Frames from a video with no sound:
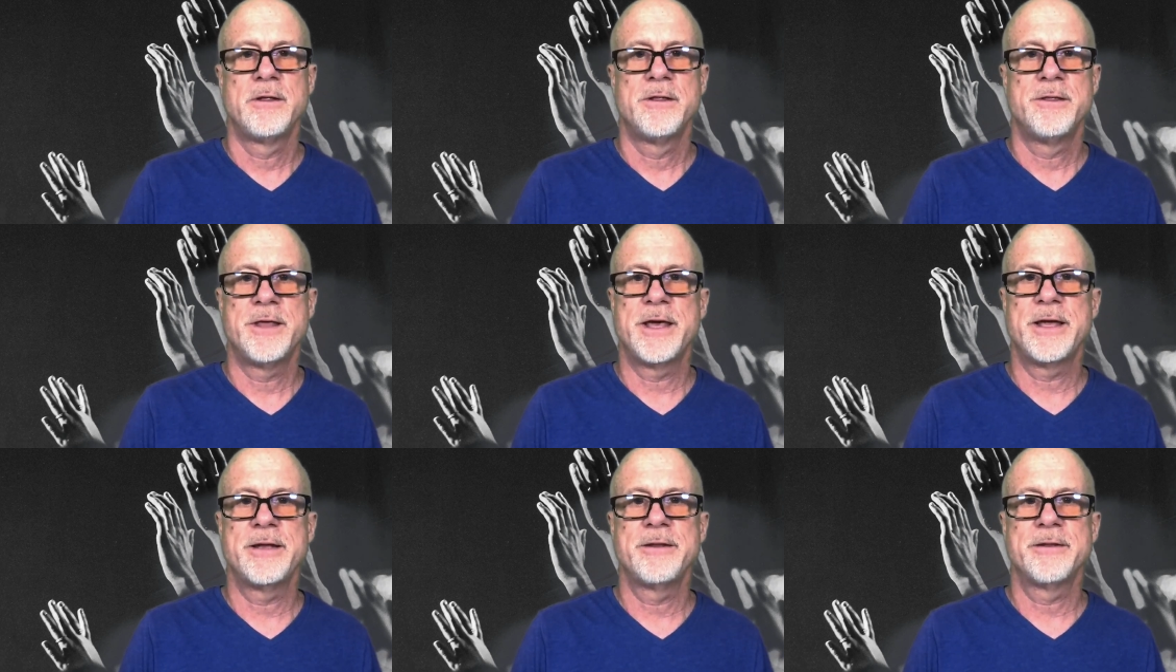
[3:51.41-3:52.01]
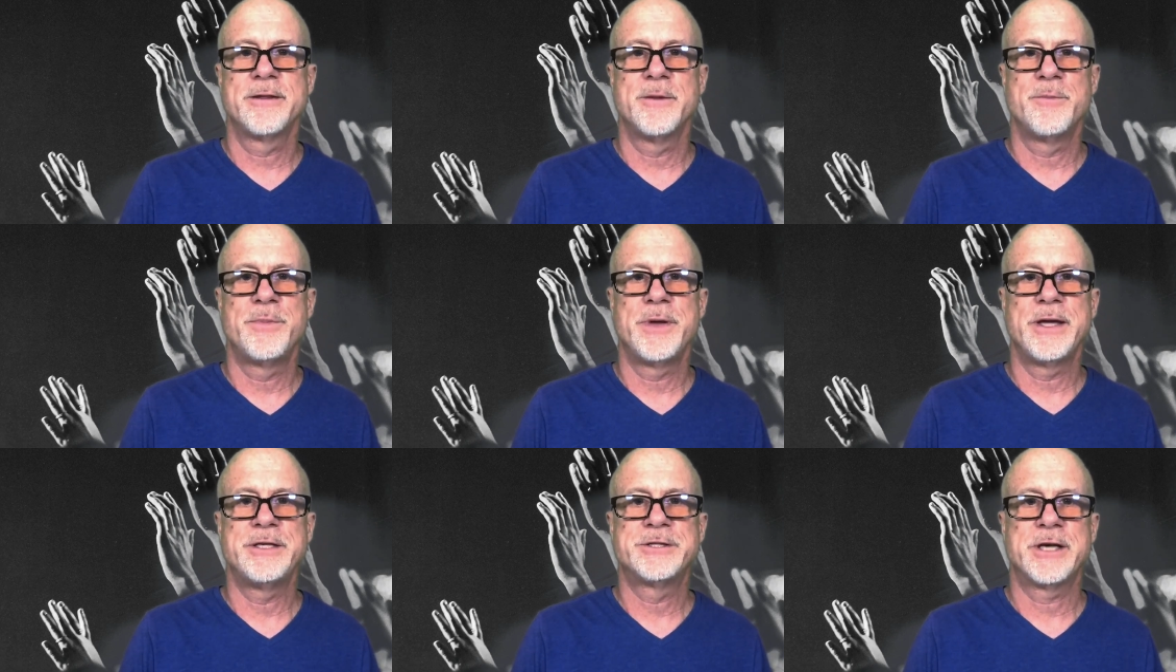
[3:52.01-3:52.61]
Then the
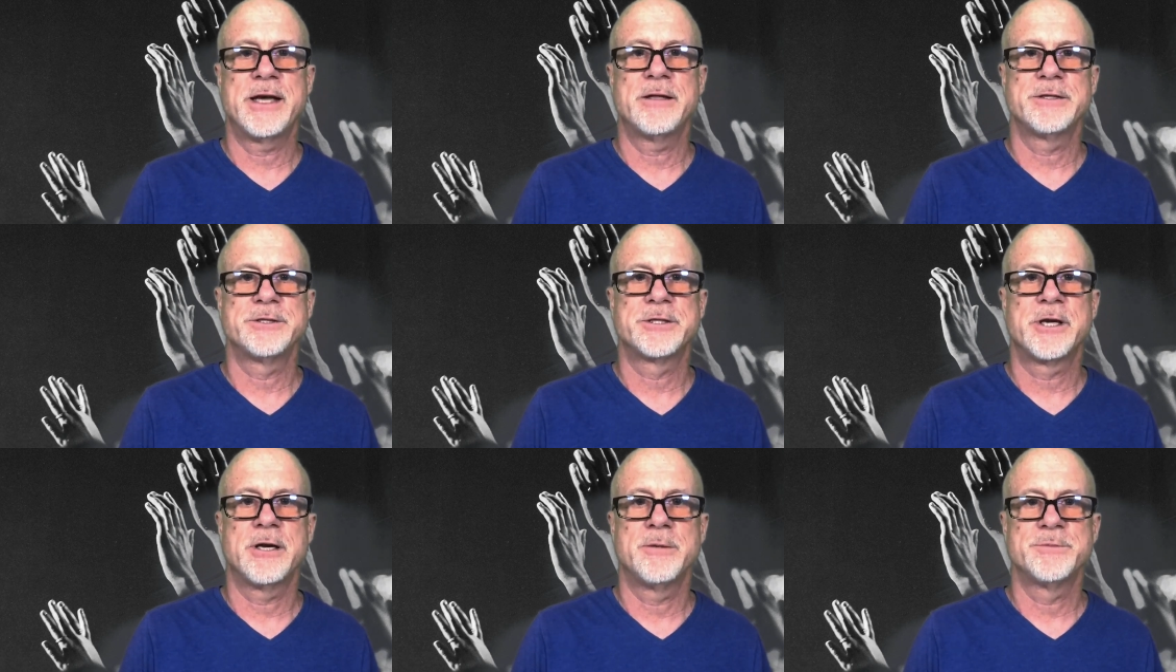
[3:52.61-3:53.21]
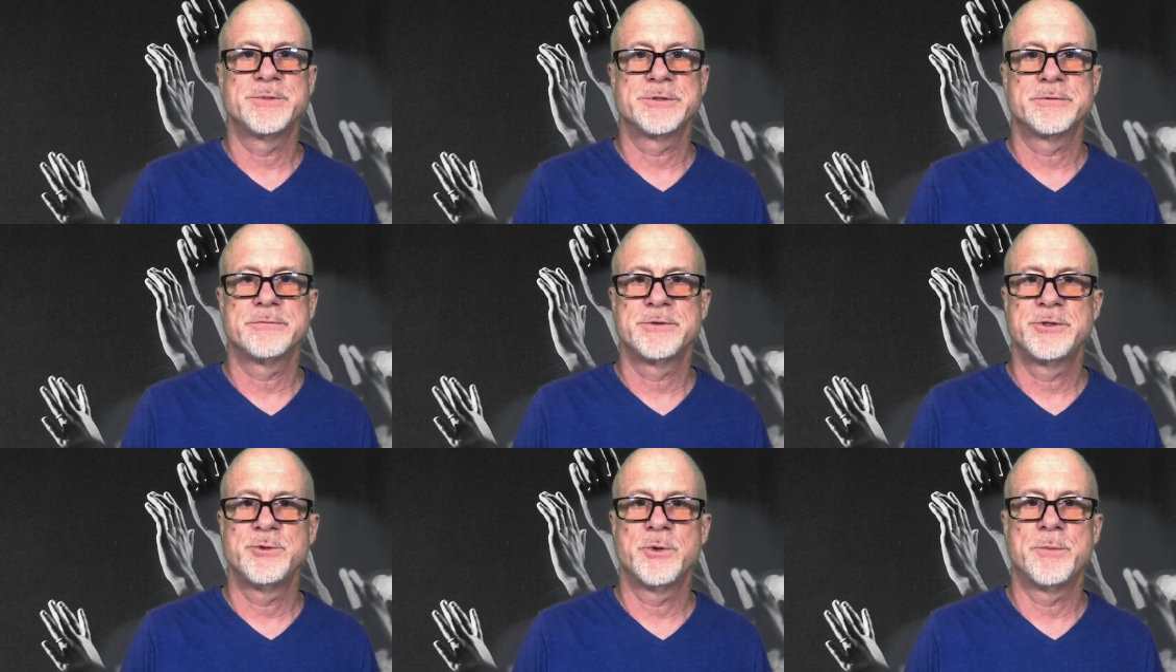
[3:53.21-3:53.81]
big challenge comes
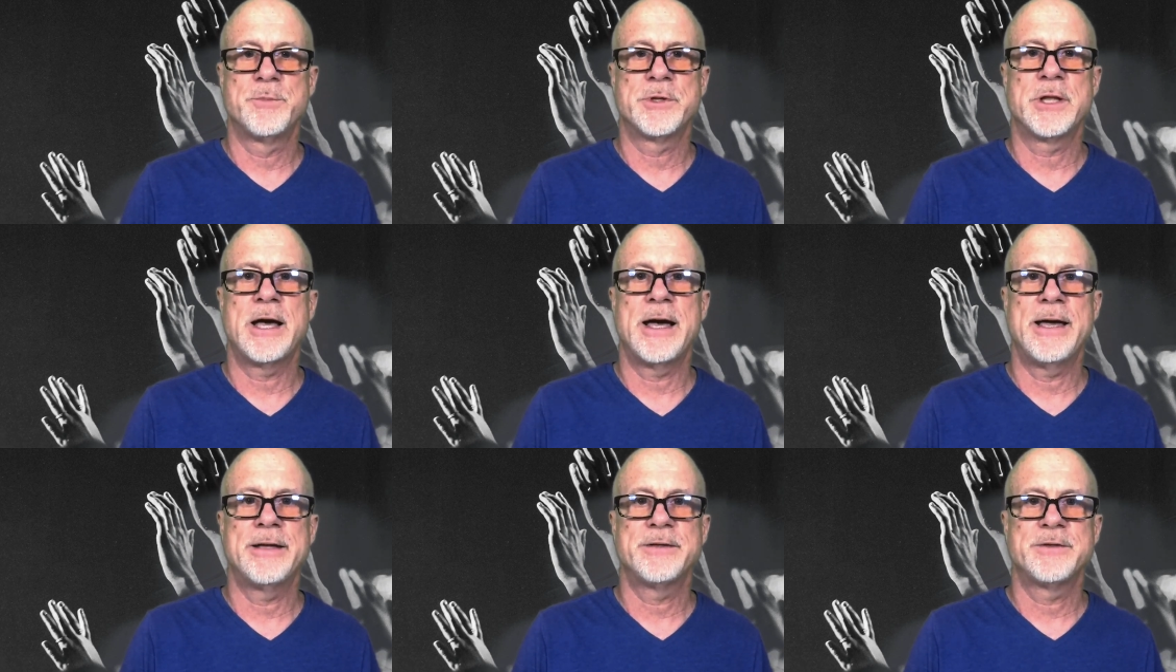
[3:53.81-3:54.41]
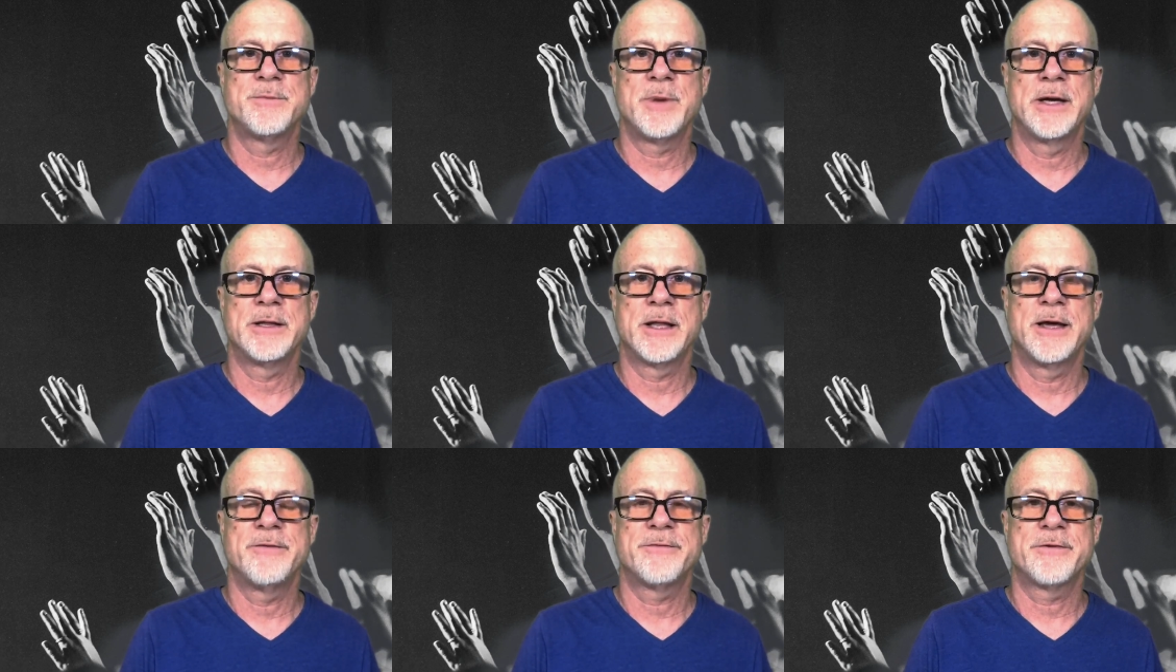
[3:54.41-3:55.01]
to apply it to my
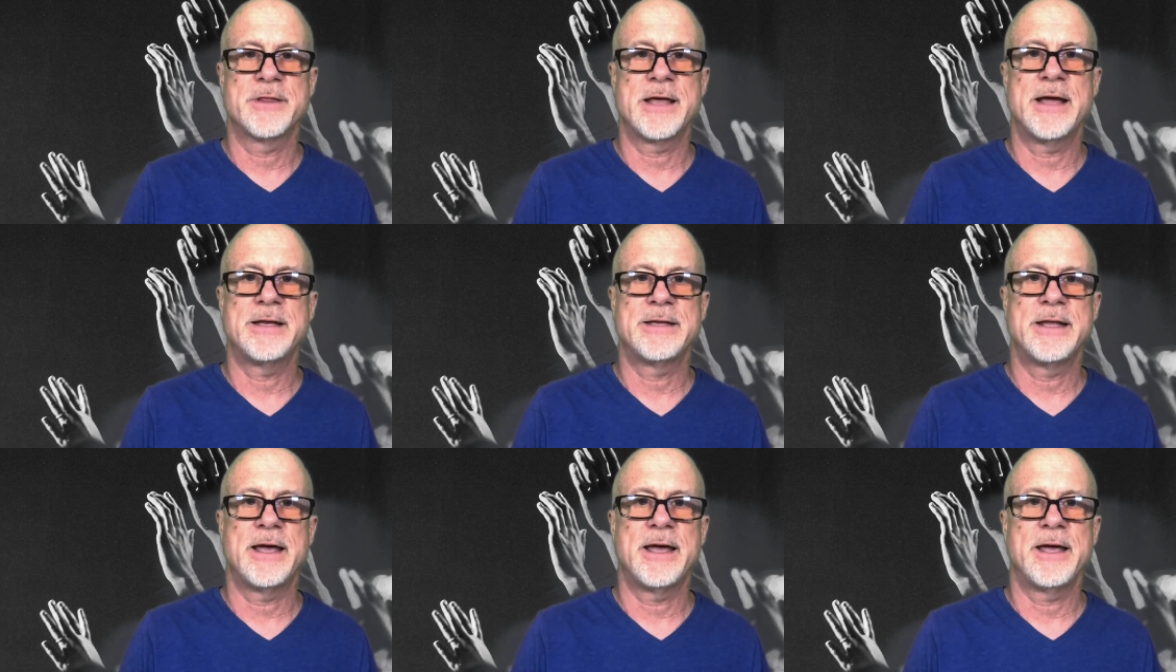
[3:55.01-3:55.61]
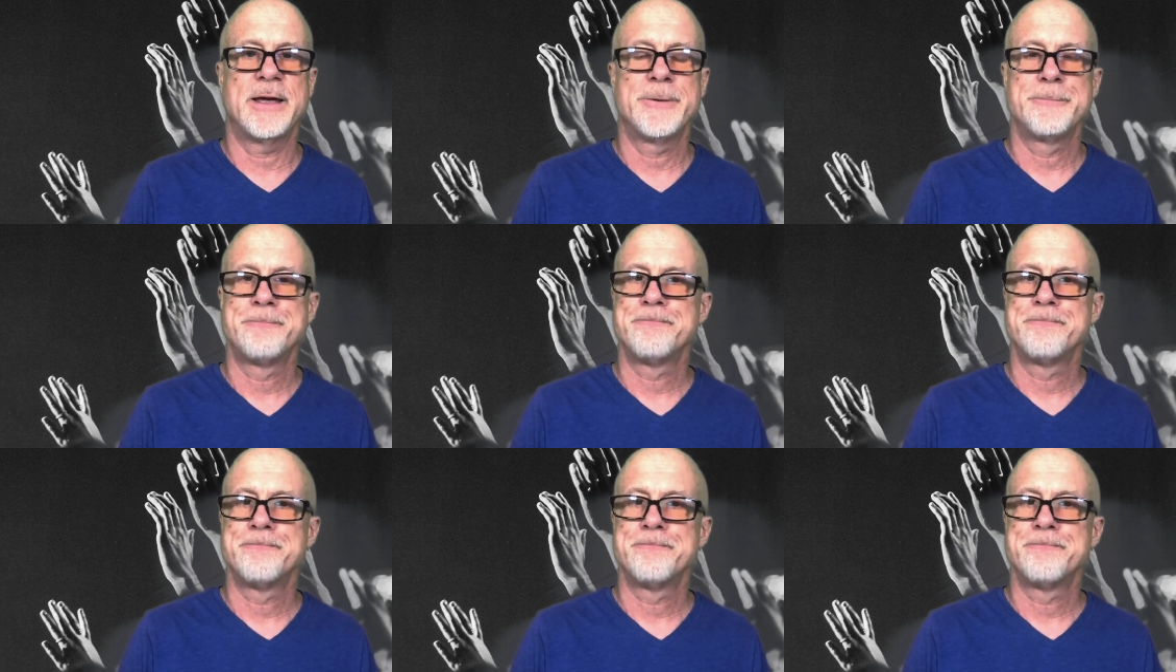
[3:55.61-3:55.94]
life for that day.